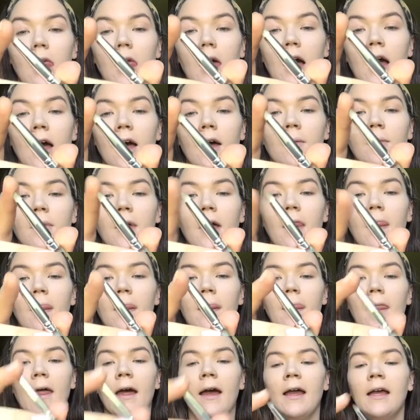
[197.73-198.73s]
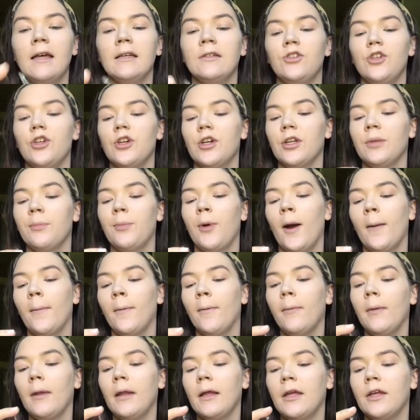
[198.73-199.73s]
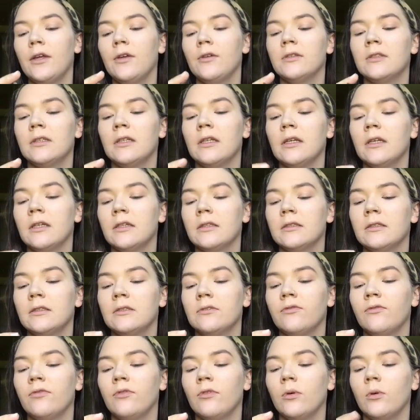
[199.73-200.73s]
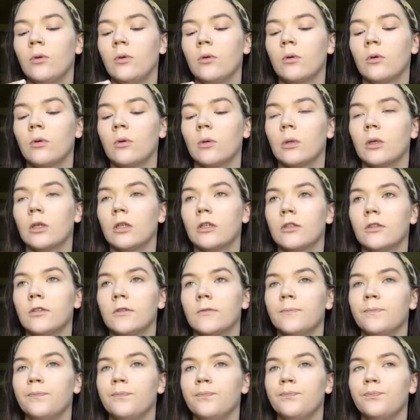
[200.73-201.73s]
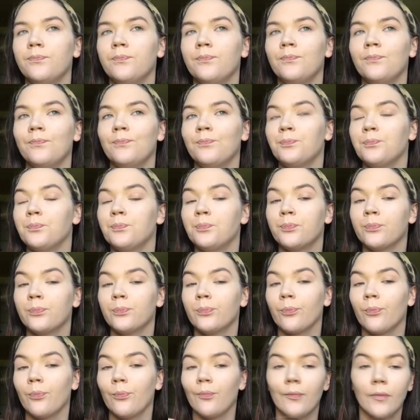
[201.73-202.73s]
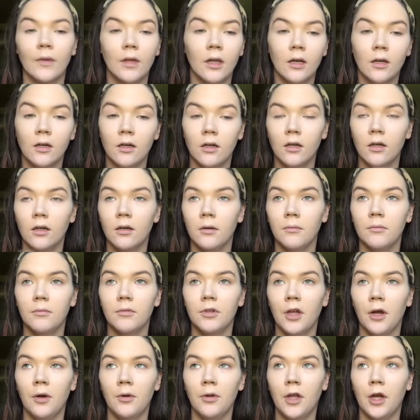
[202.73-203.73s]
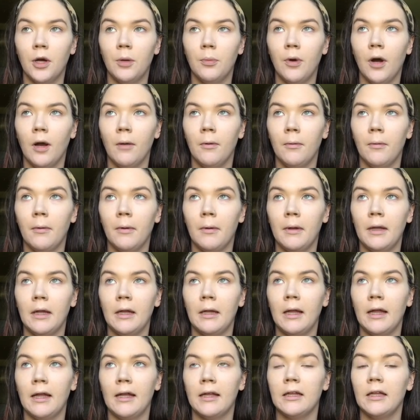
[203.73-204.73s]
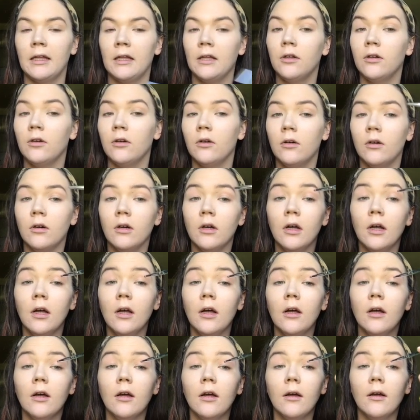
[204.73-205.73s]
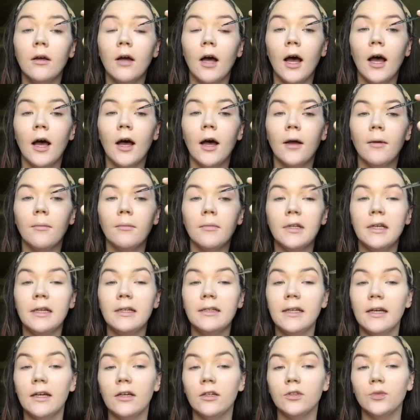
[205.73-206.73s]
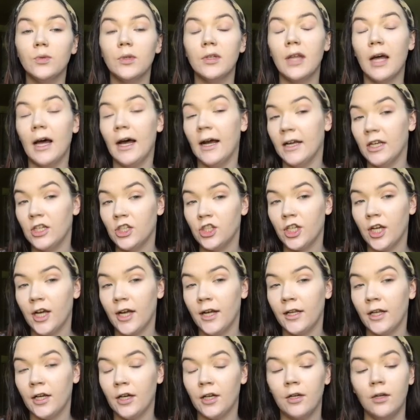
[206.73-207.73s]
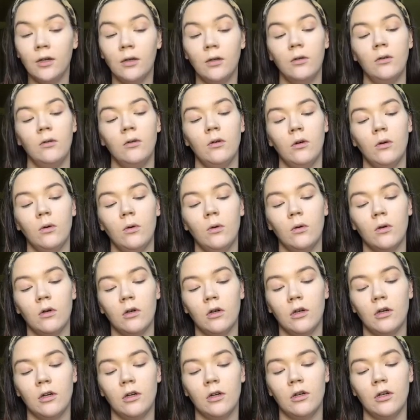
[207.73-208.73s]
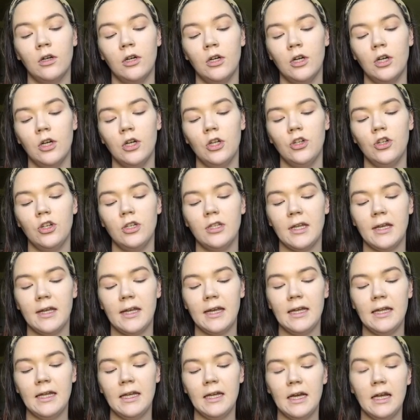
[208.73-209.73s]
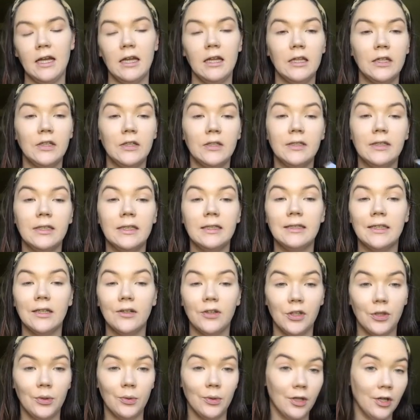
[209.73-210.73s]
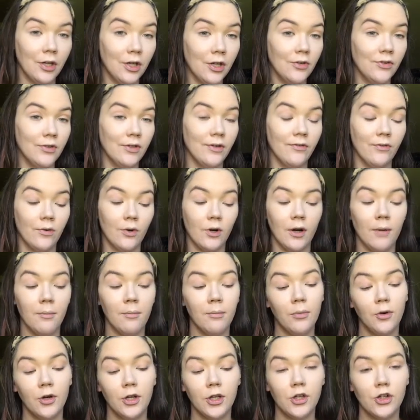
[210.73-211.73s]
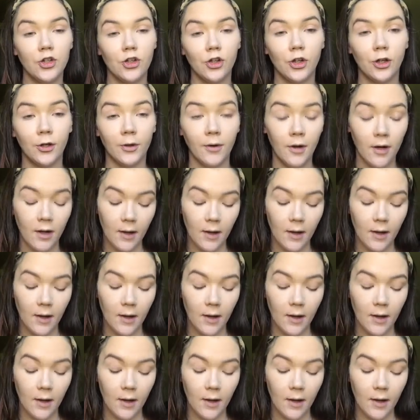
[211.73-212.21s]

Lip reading: I guess you could probably use this for, don't know, probably like little... details with eyeshadow, or just like any kind of little detail you want to use it for, I'm pretty sure.